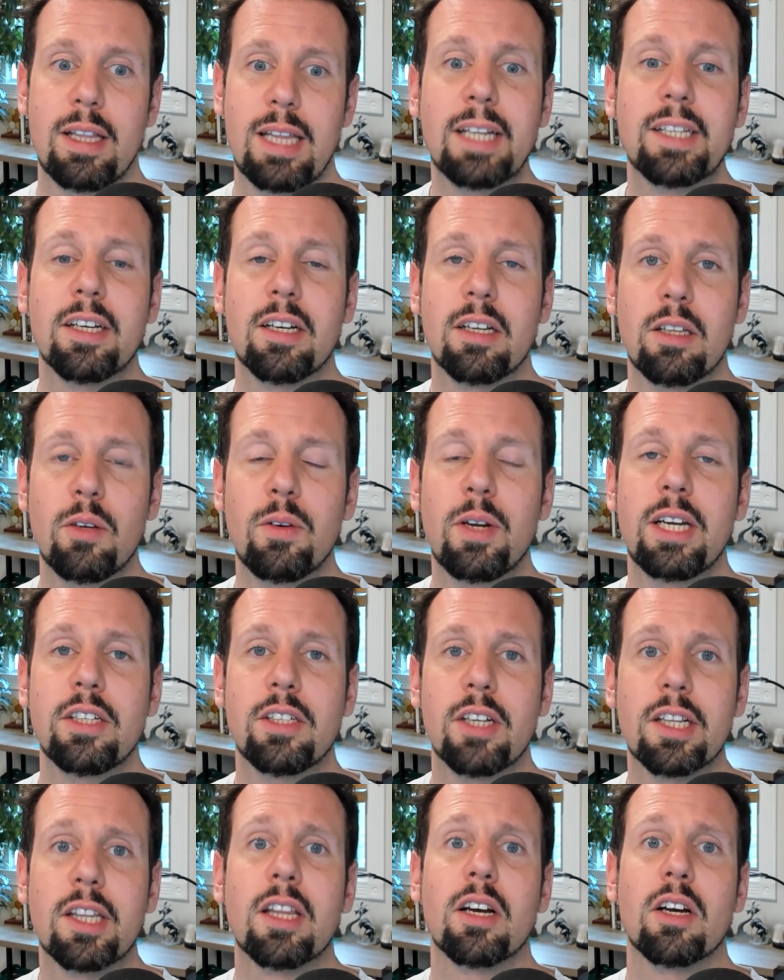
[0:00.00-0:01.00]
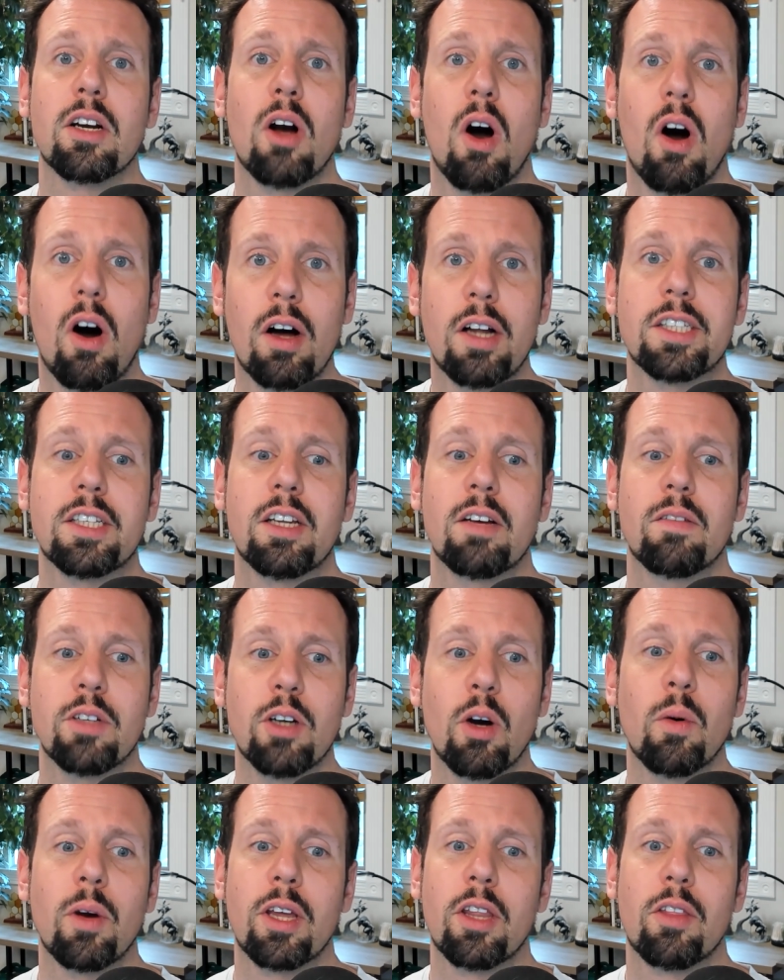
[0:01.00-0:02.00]
That's including just the cost of
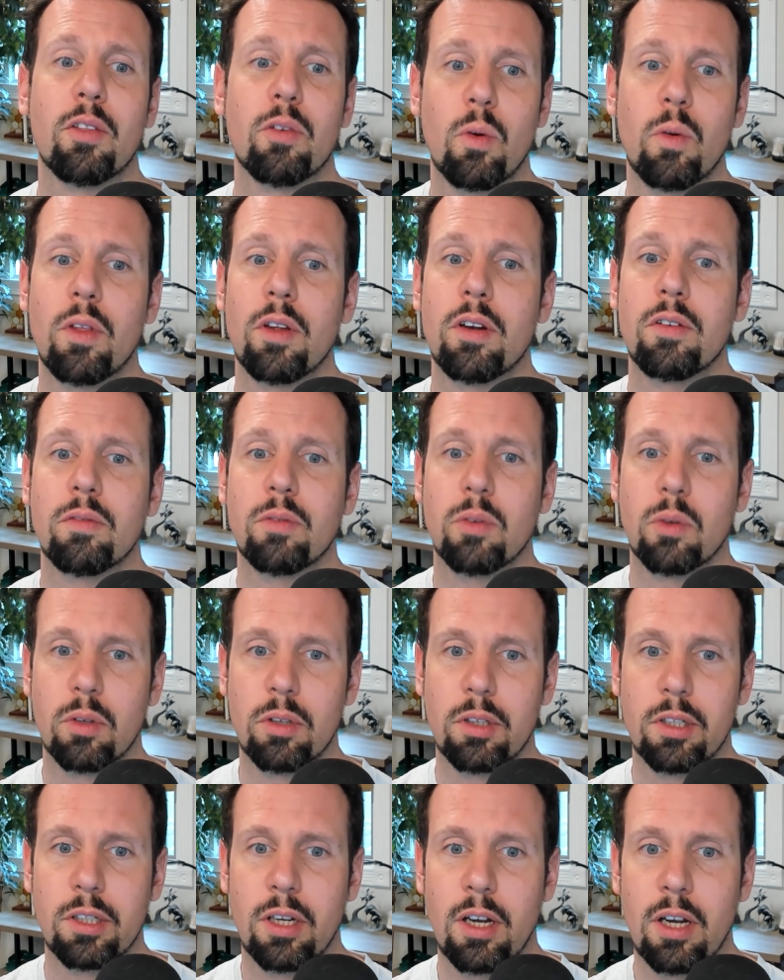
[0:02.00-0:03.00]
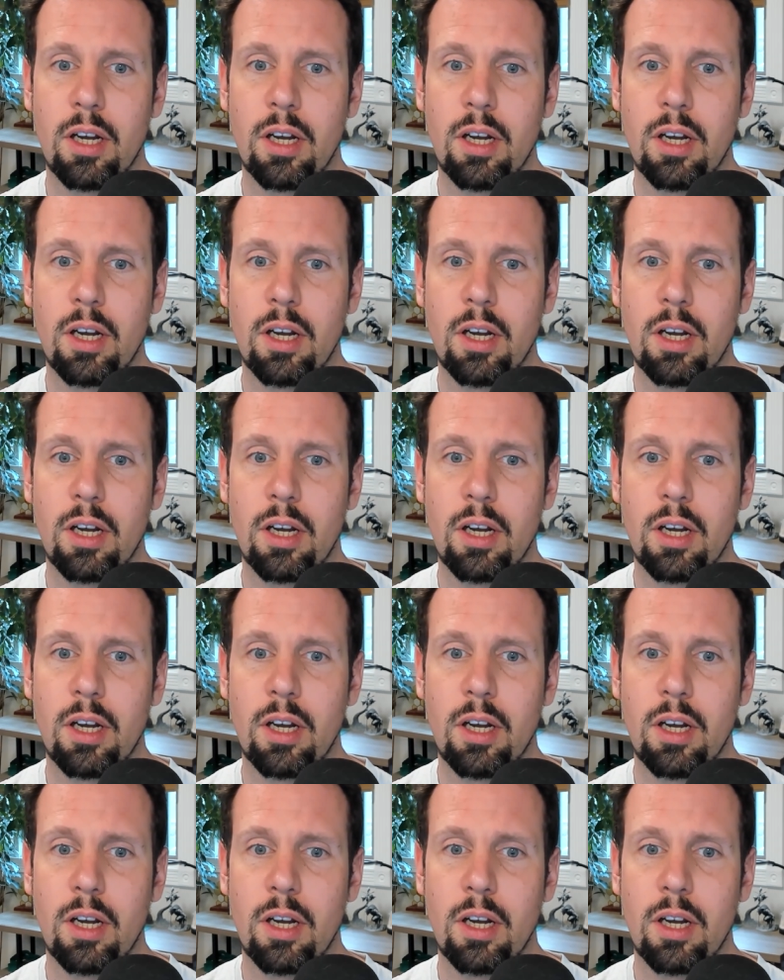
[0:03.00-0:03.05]
going through the divorce.